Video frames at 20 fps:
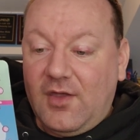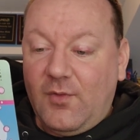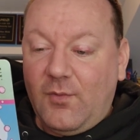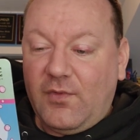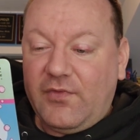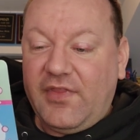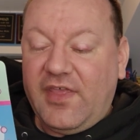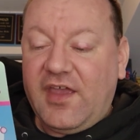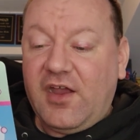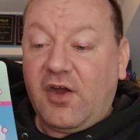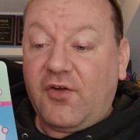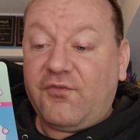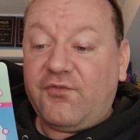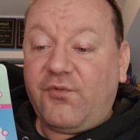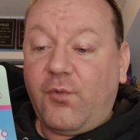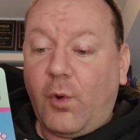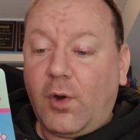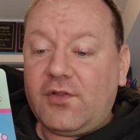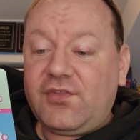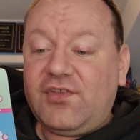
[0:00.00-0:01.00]
When they are
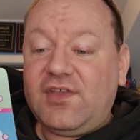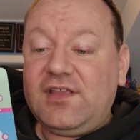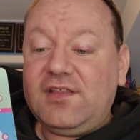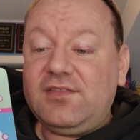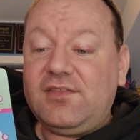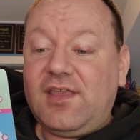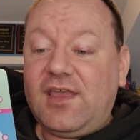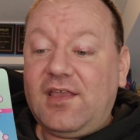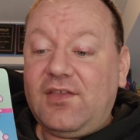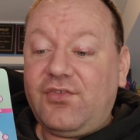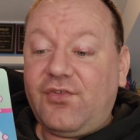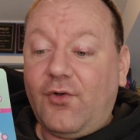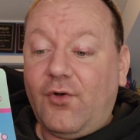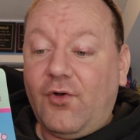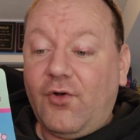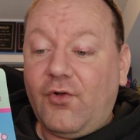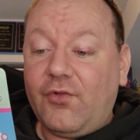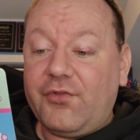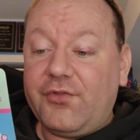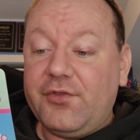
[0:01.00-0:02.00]
14 days
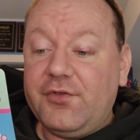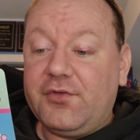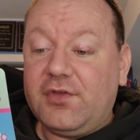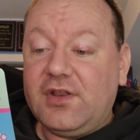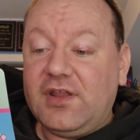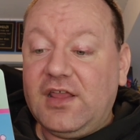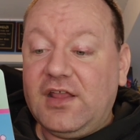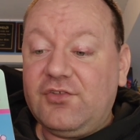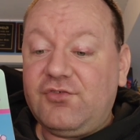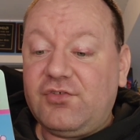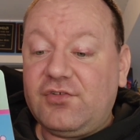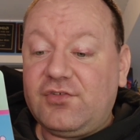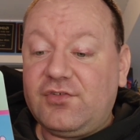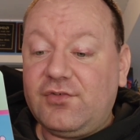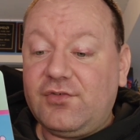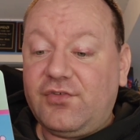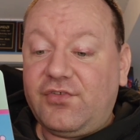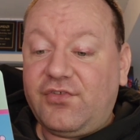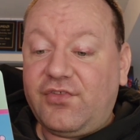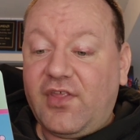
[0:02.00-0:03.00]
old, you can
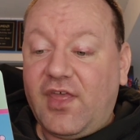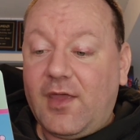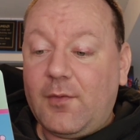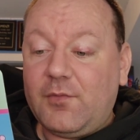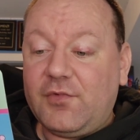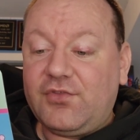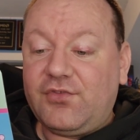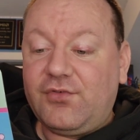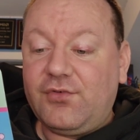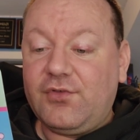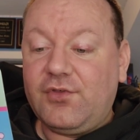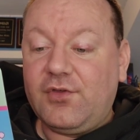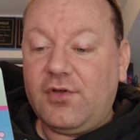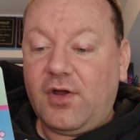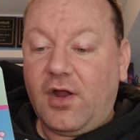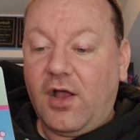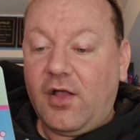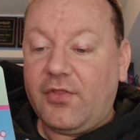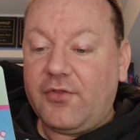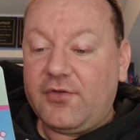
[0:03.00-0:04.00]
introduce them to
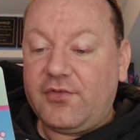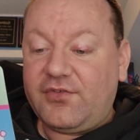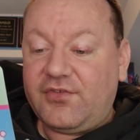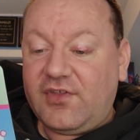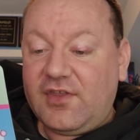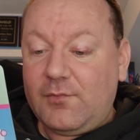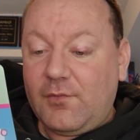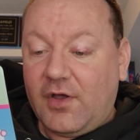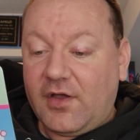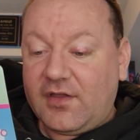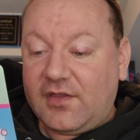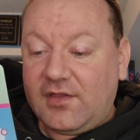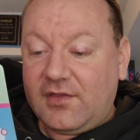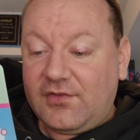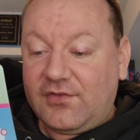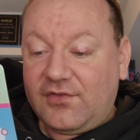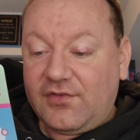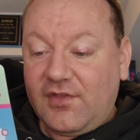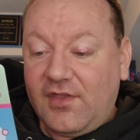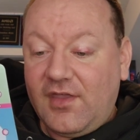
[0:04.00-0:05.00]
your other sea
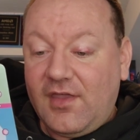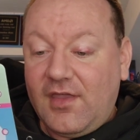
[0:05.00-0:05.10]
monkeys.